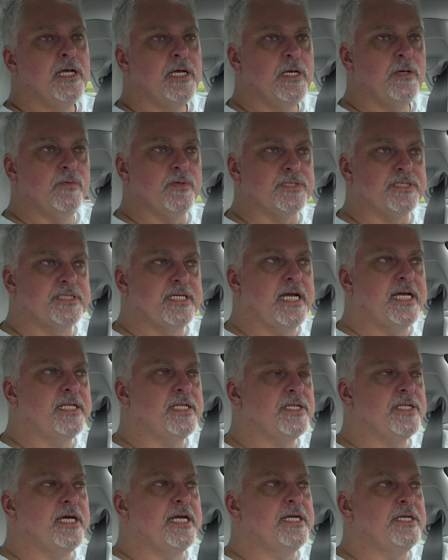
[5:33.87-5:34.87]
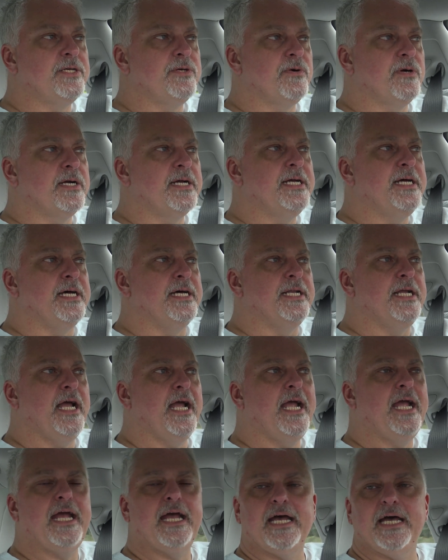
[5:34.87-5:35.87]
it will stay in the lane you're in,
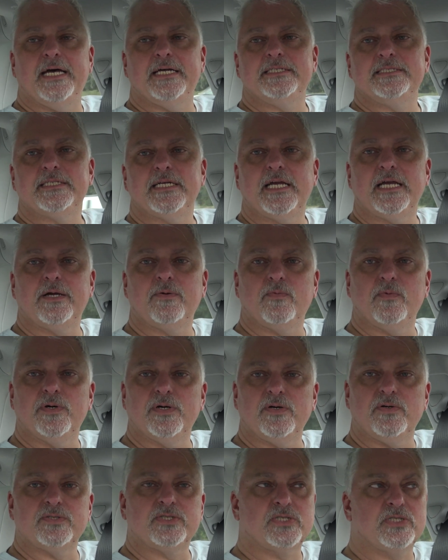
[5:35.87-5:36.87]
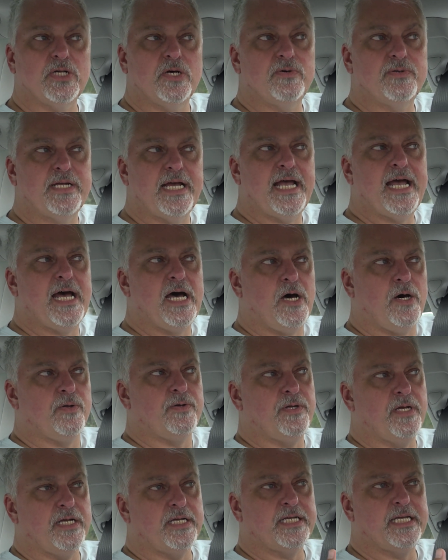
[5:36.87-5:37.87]
and it will slow
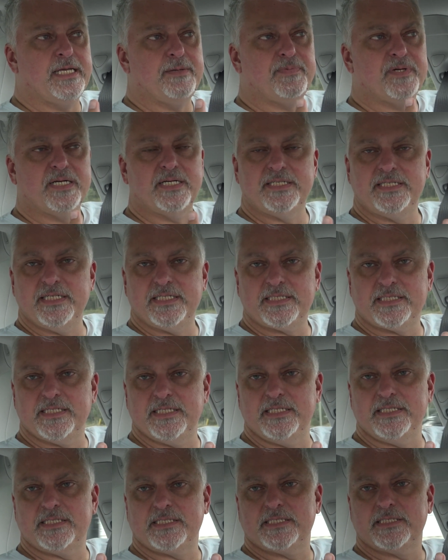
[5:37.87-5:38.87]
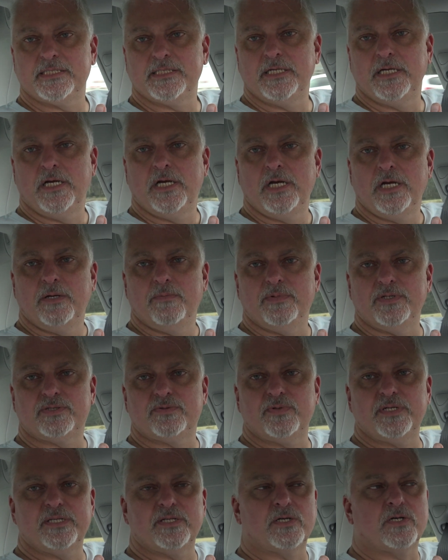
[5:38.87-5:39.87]
down, keeping a distance
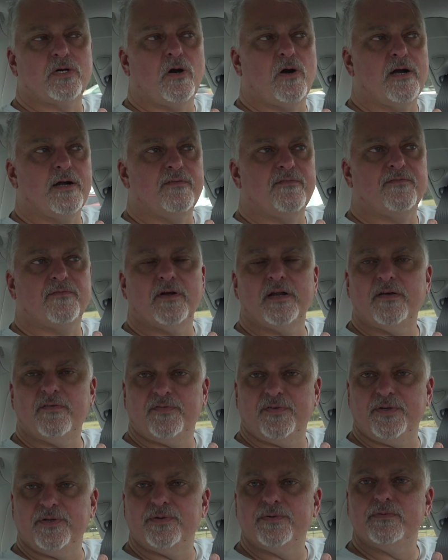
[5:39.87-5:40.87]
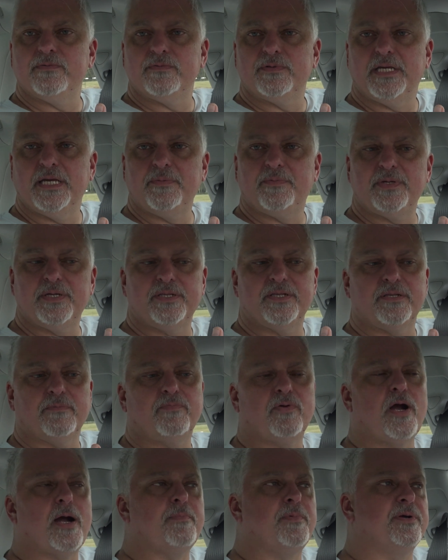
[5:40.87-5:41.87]
between the car in front of you, keeping the
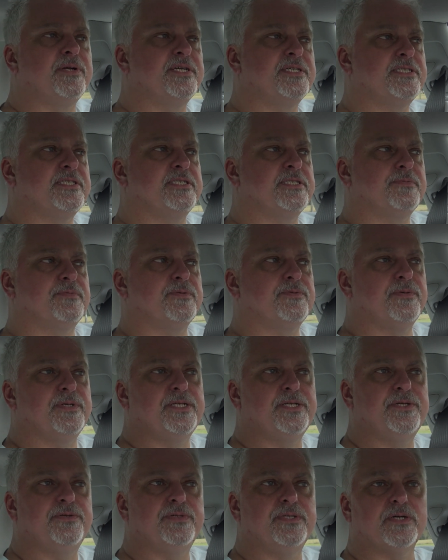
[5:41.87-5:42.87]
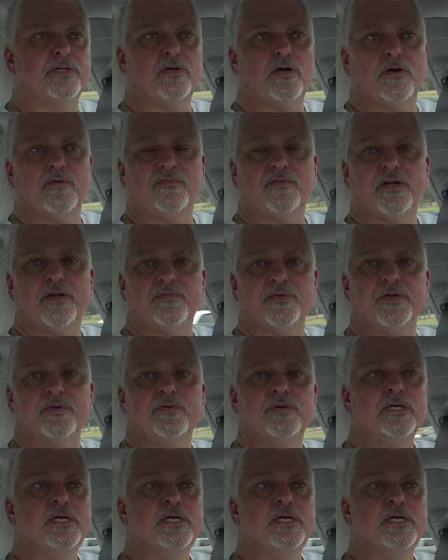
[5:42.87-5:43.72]
proper distance between you and the car in front of you.